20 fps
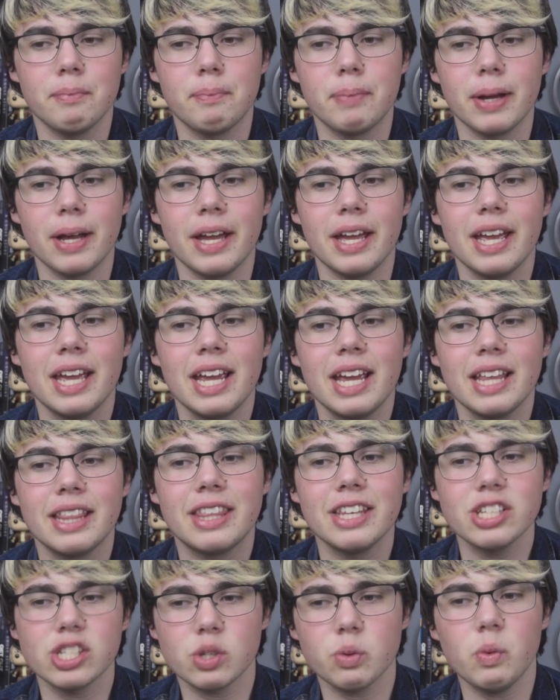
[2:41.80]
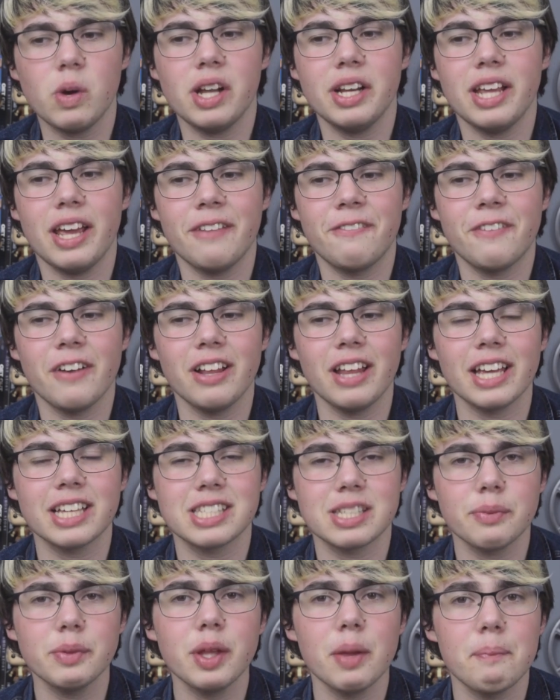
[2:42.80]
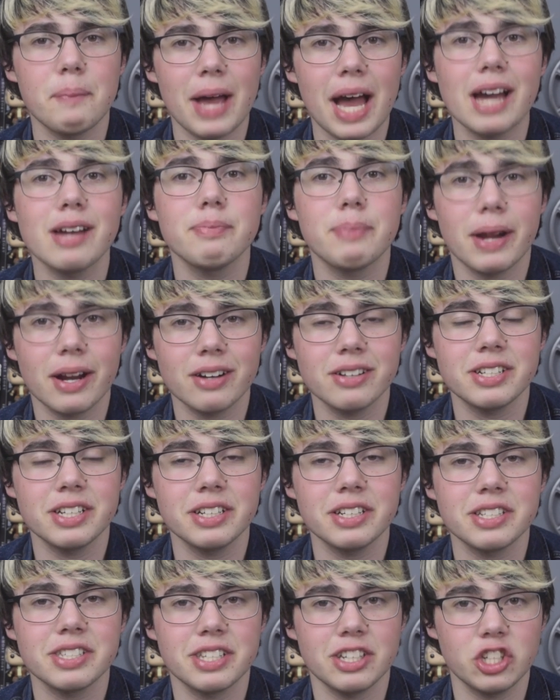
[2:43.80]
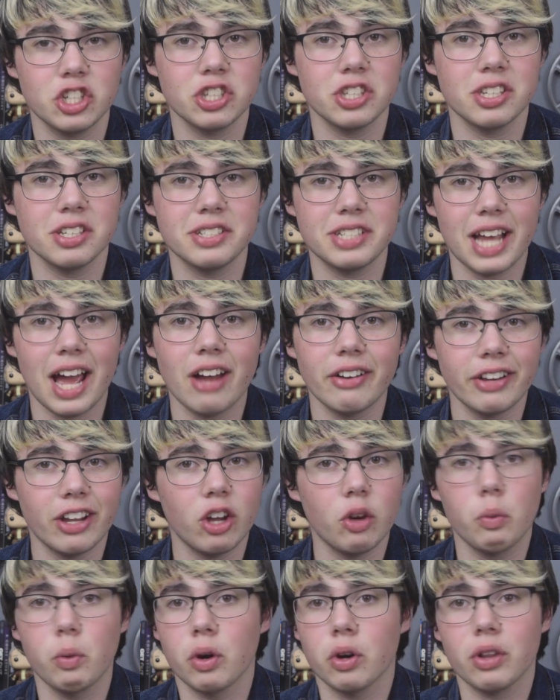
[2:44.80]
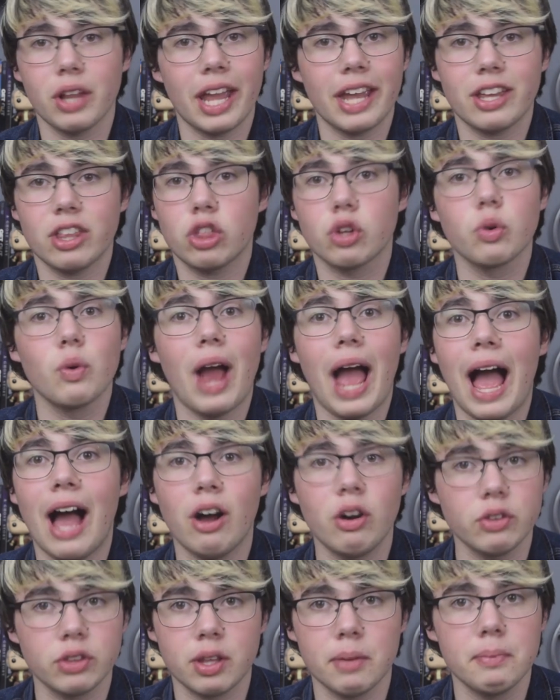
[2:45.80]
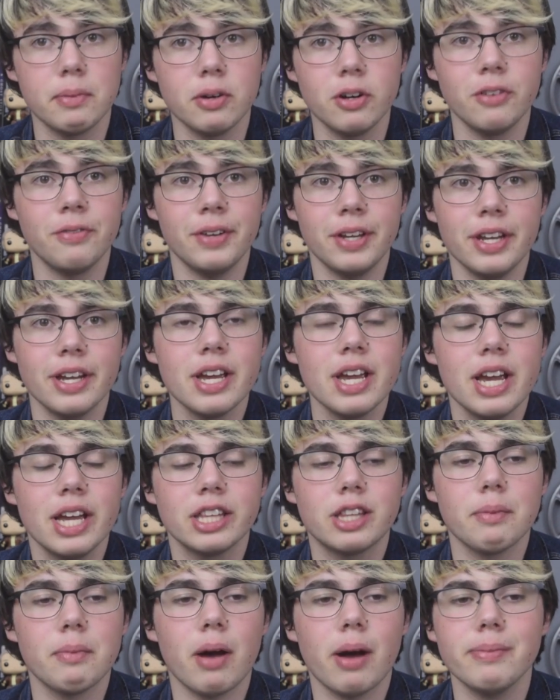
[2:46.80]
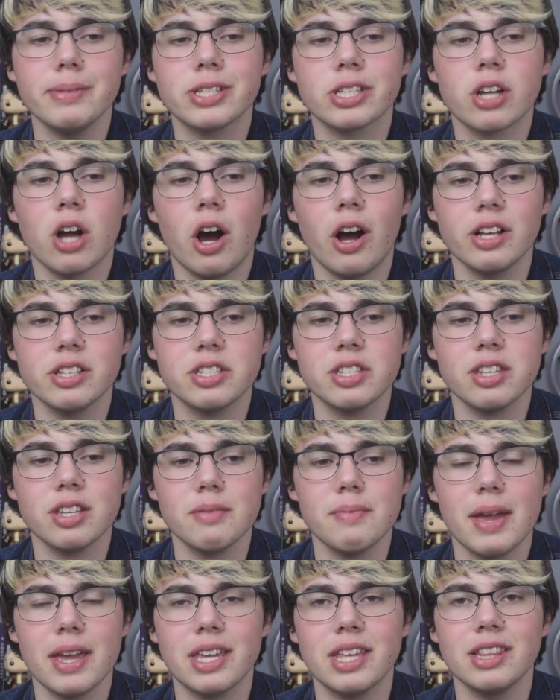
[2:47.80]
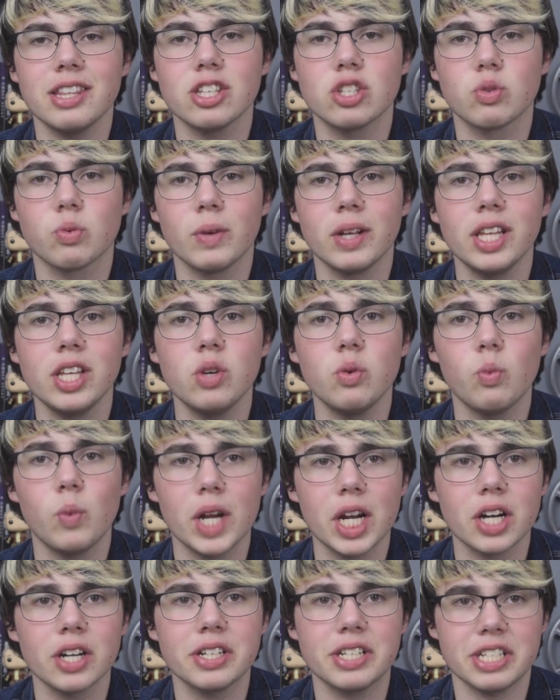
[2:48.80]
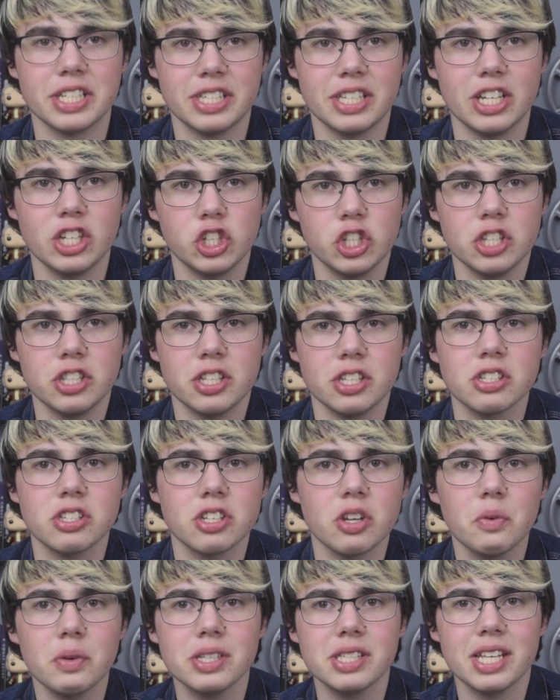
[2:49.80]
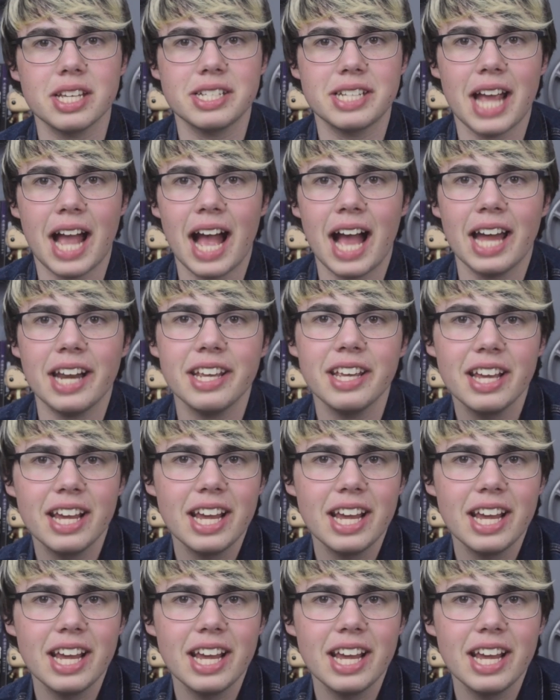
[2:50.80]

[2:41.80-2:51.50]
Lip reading: but this one, it felt like some of the bad parenting decisions in Downhill were like throughout the movie. The mom is constantly making these really weird decisions, and so is the dad,